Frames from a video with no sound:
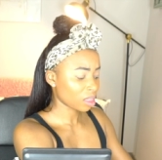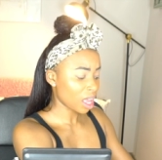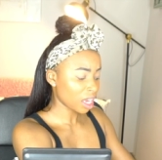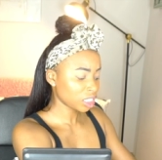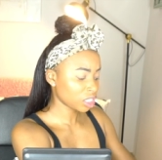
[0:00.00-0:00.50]

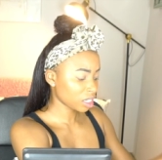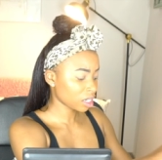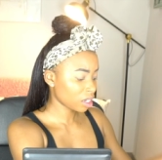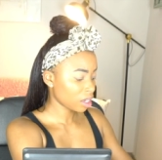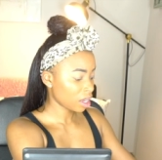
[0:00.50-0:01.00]

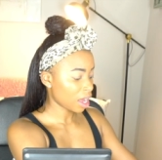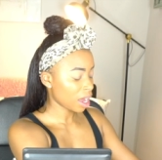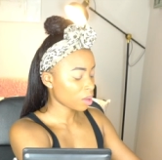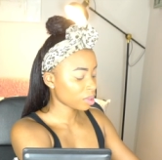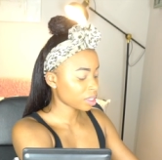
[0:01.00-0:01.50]
logic,
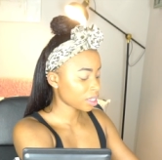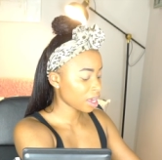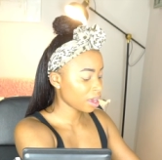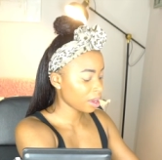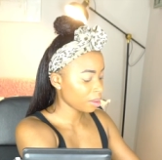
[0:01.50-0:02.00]
I would
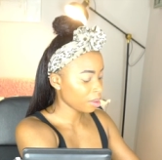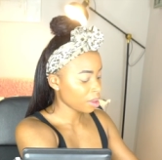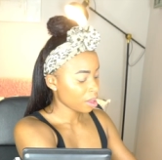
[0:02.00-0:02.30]
say.